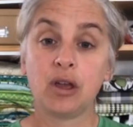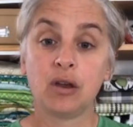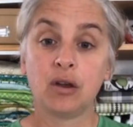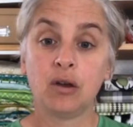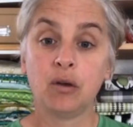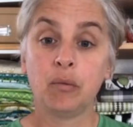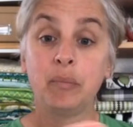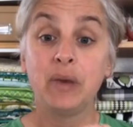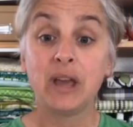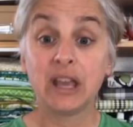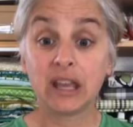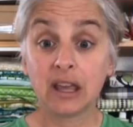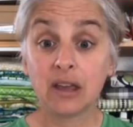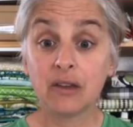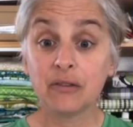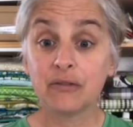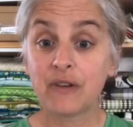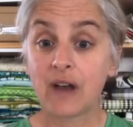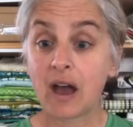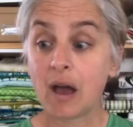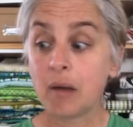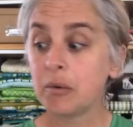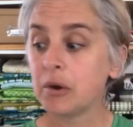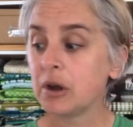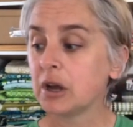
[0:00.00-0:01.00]
picking
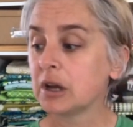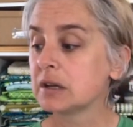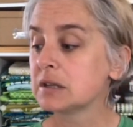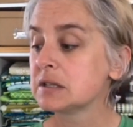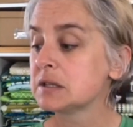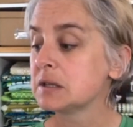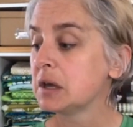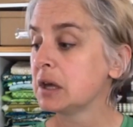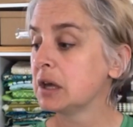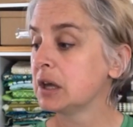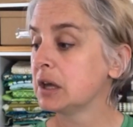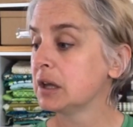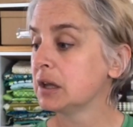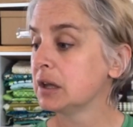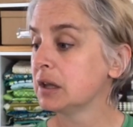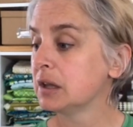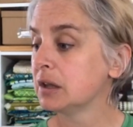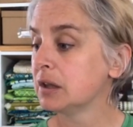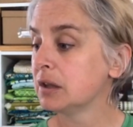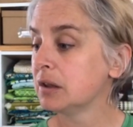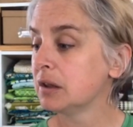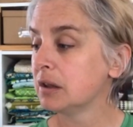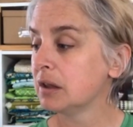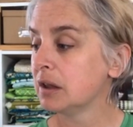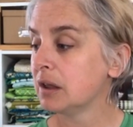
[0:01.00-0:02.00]
fabrics,
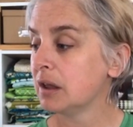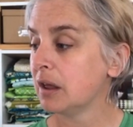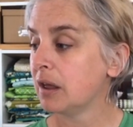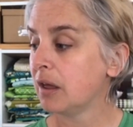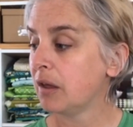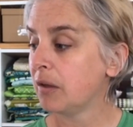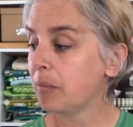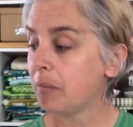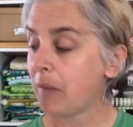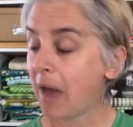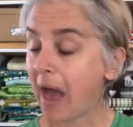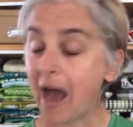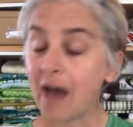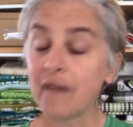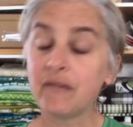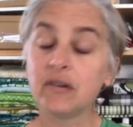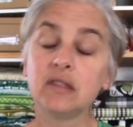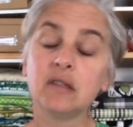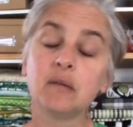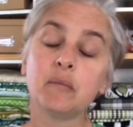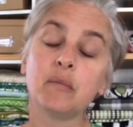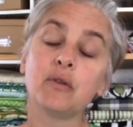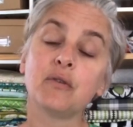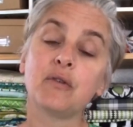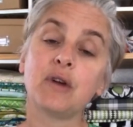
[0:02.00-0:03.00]
having
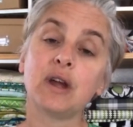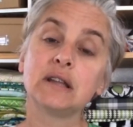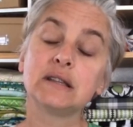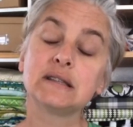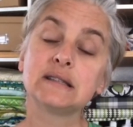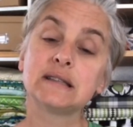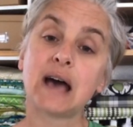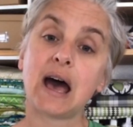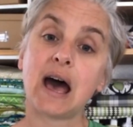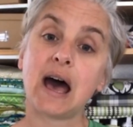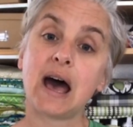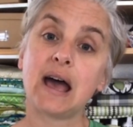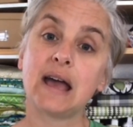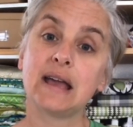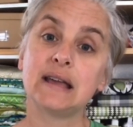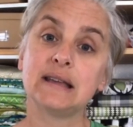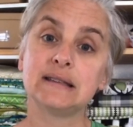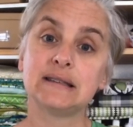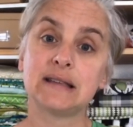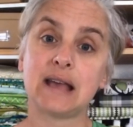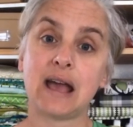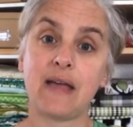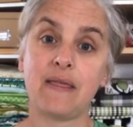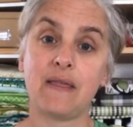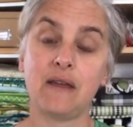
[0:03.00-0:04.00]
them the right
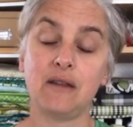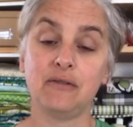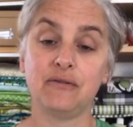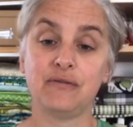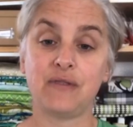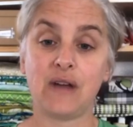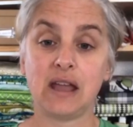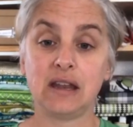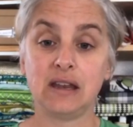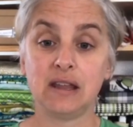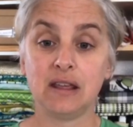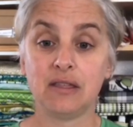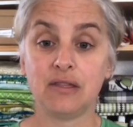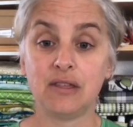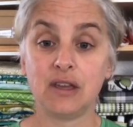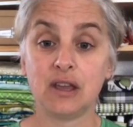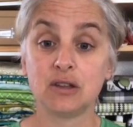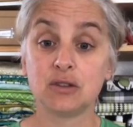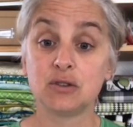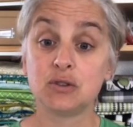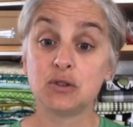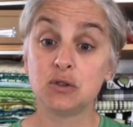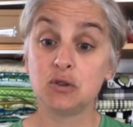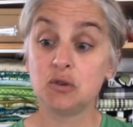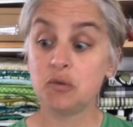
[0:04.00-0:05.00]
size, and then finding
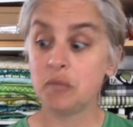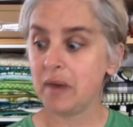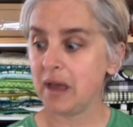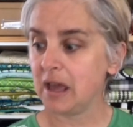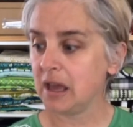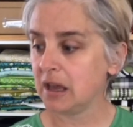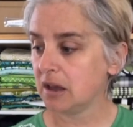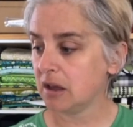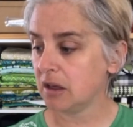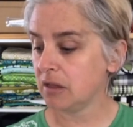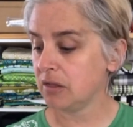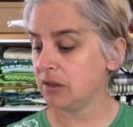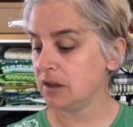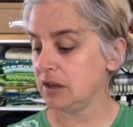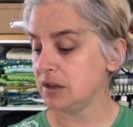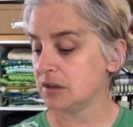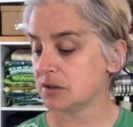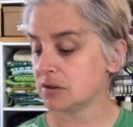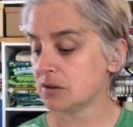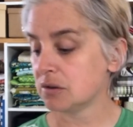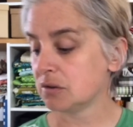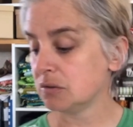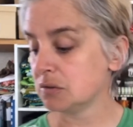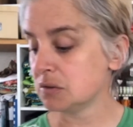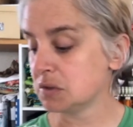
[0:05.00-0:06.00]
things to make the
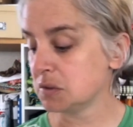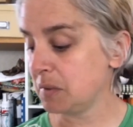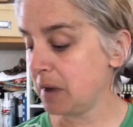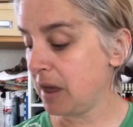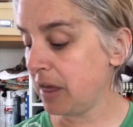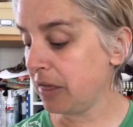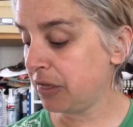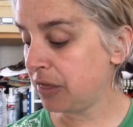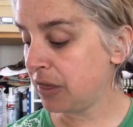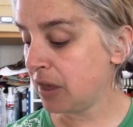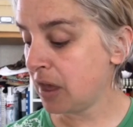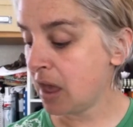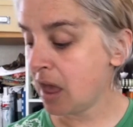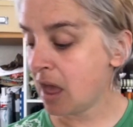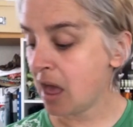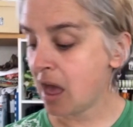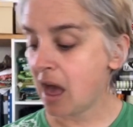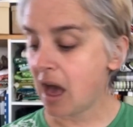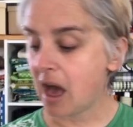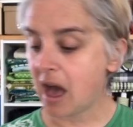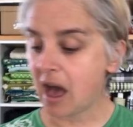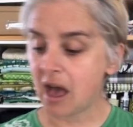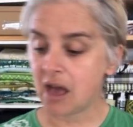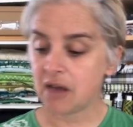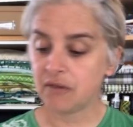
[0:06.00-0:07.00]
circles with.
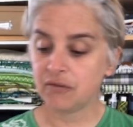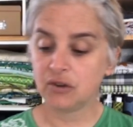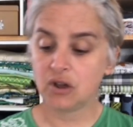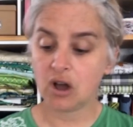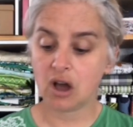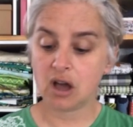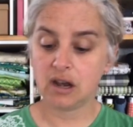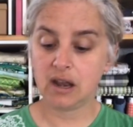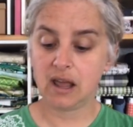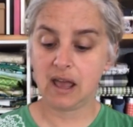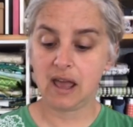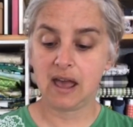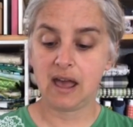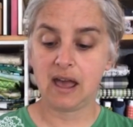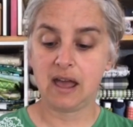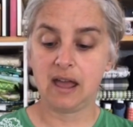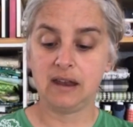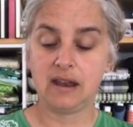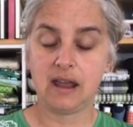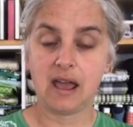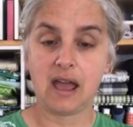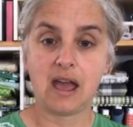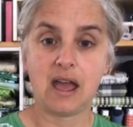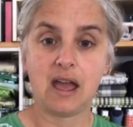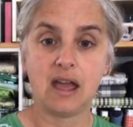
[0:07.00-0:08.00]
I've gone
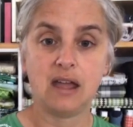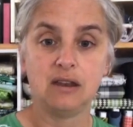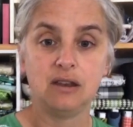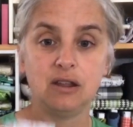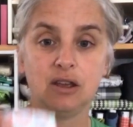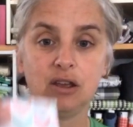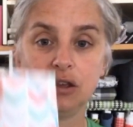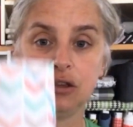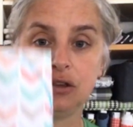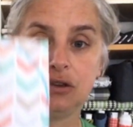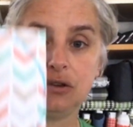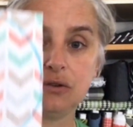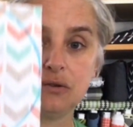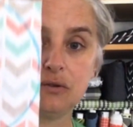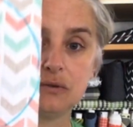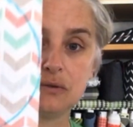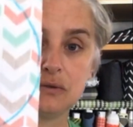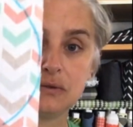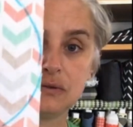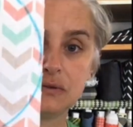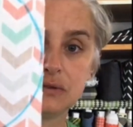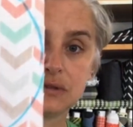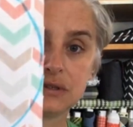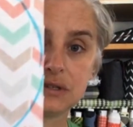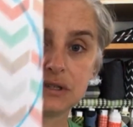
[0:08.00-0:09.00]
ahead and
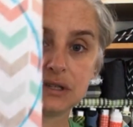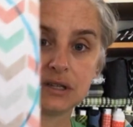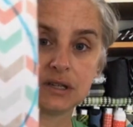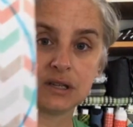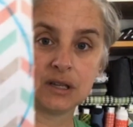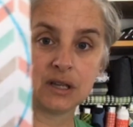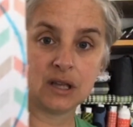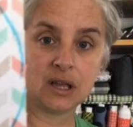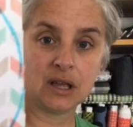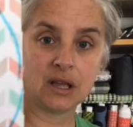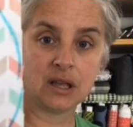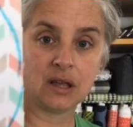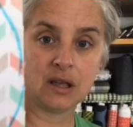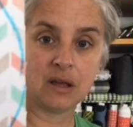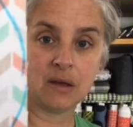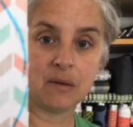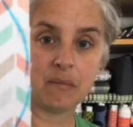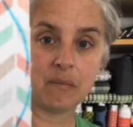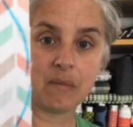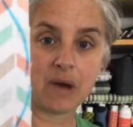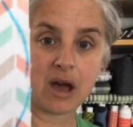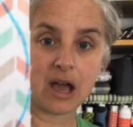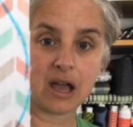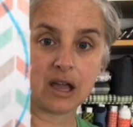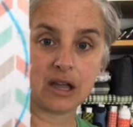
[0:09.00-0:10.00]
used
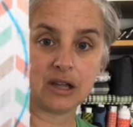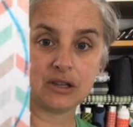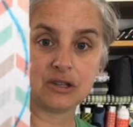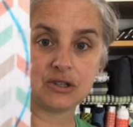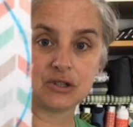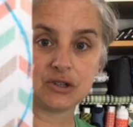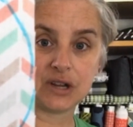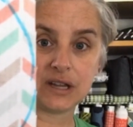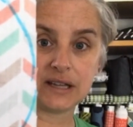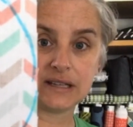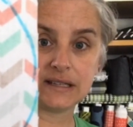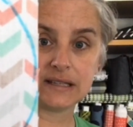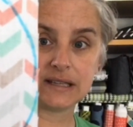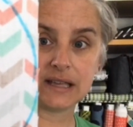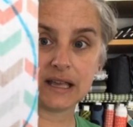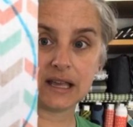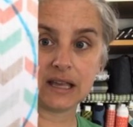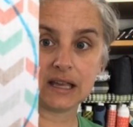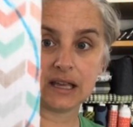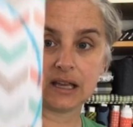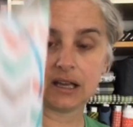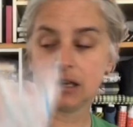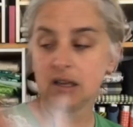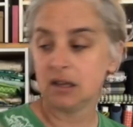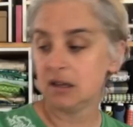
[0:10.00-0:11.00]
my
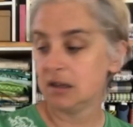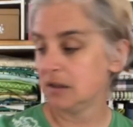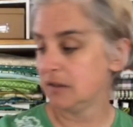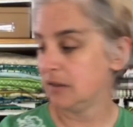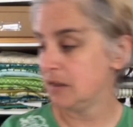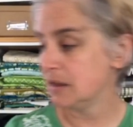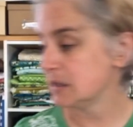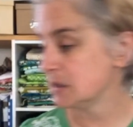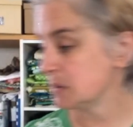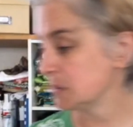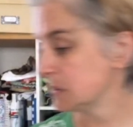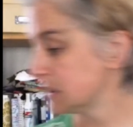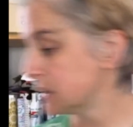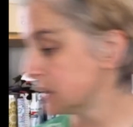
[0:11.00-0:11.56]
tracing. This was